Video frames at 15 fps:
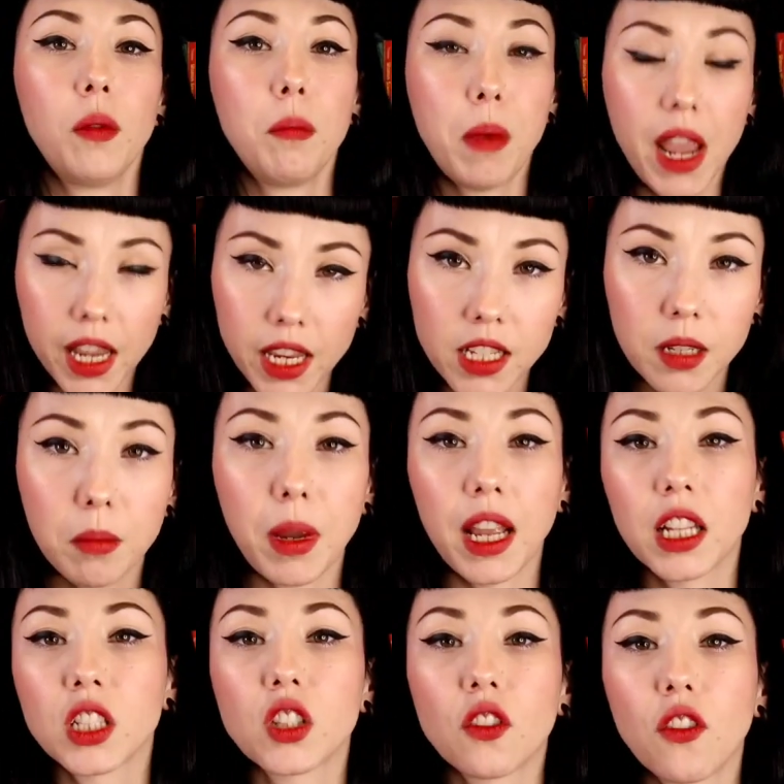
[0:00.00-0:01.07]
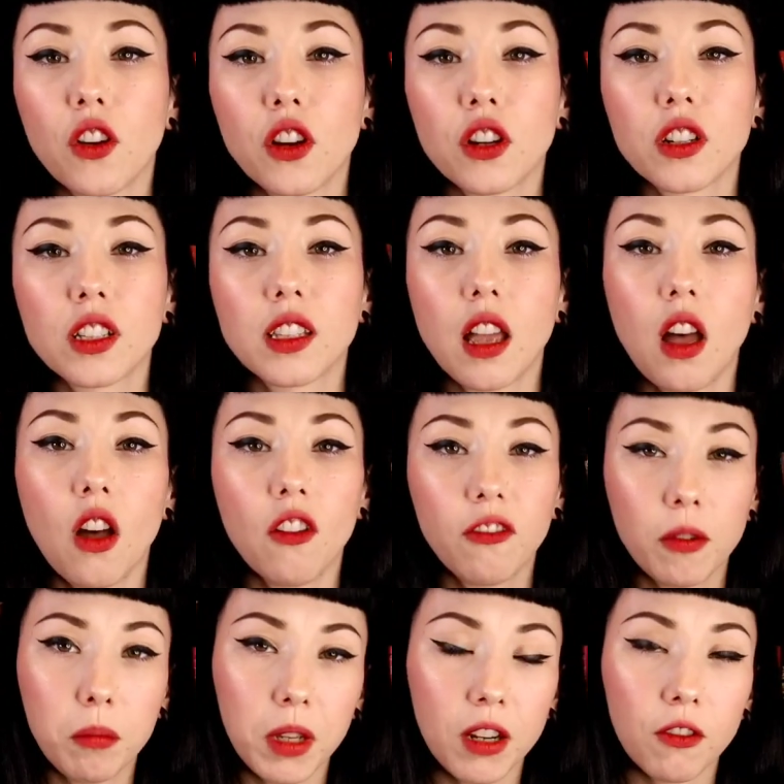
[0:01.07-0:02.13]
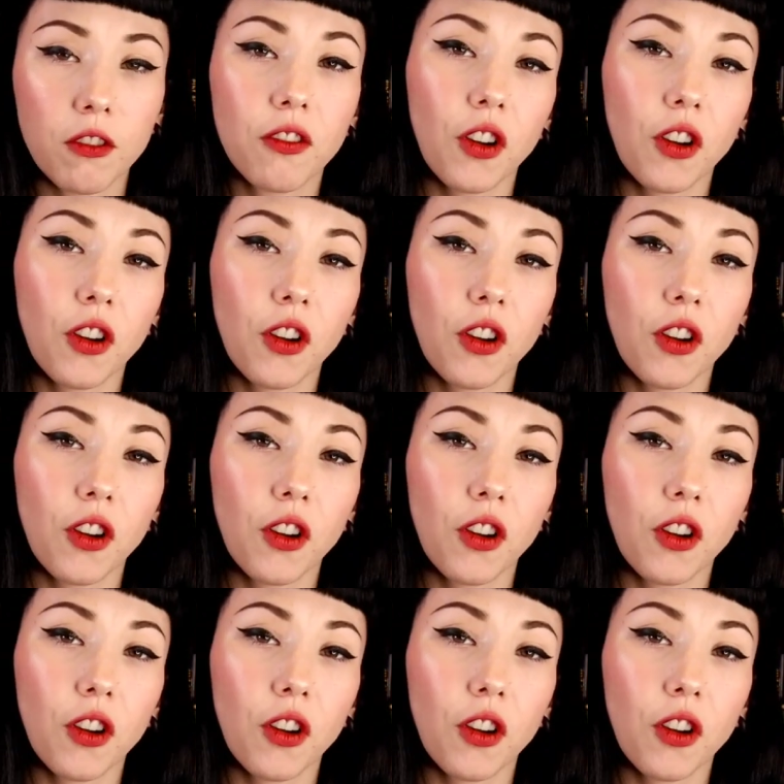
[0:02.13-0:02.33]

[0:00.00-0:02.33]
and making demands for yourself and being